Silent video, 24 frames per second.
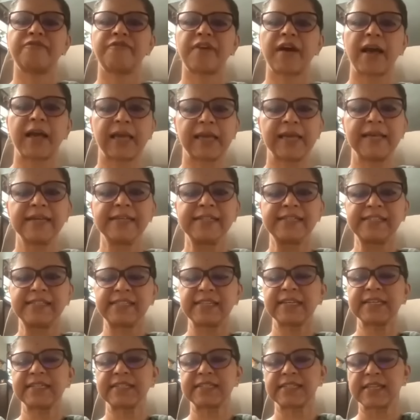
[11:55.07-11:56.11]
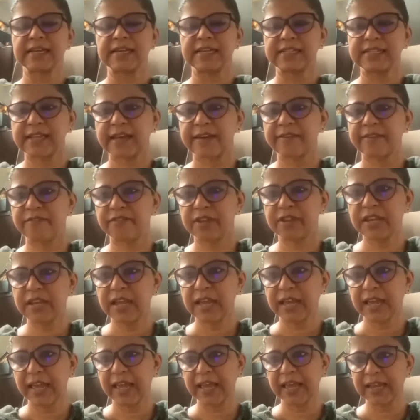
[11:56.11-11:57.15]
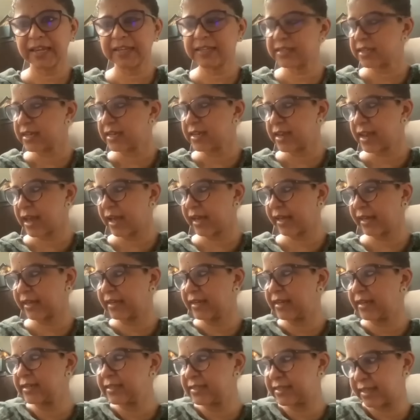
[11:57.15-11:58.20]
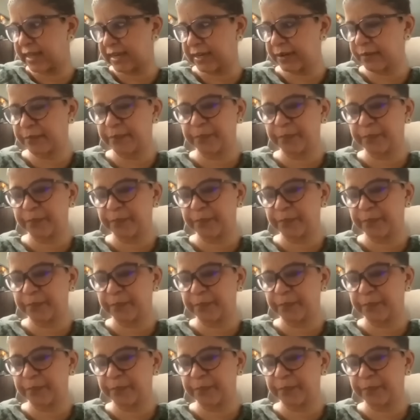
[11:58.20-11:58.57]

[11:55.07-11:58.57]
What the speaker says: 5, 6, 7, 8, 9, 10.